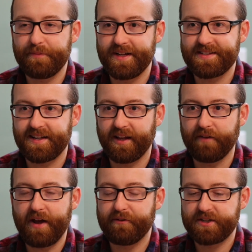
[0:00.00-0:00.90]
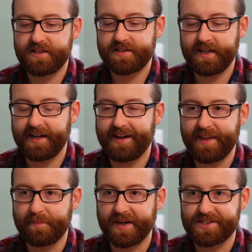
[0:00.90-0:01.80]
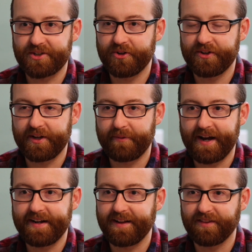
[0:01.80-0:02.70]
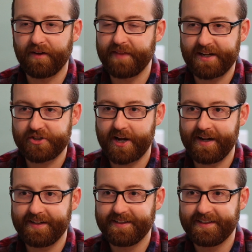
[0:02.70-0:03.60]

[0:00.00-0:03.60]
10 minutes I love. Ever since they get on that bicycle and they ride, I love that shot.